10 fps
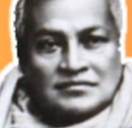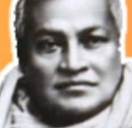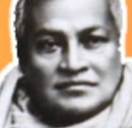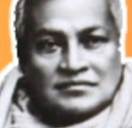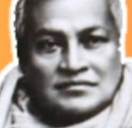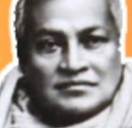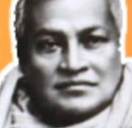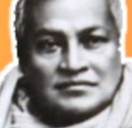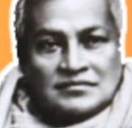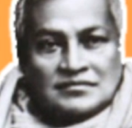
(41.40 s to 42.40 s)

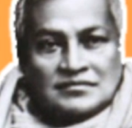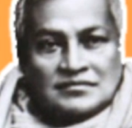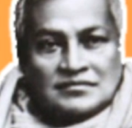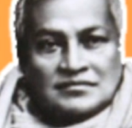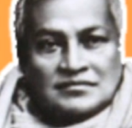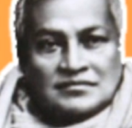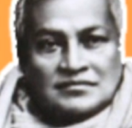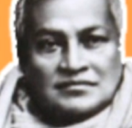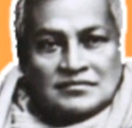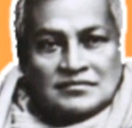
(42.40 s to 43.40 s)

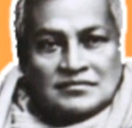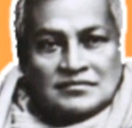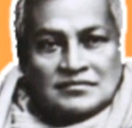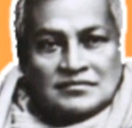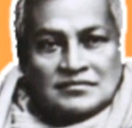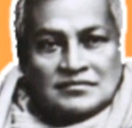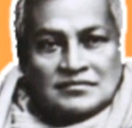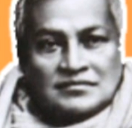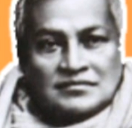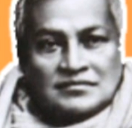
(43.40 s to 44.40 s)

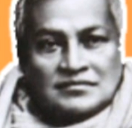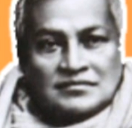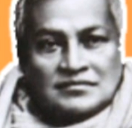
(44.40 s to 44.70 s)
[no speech]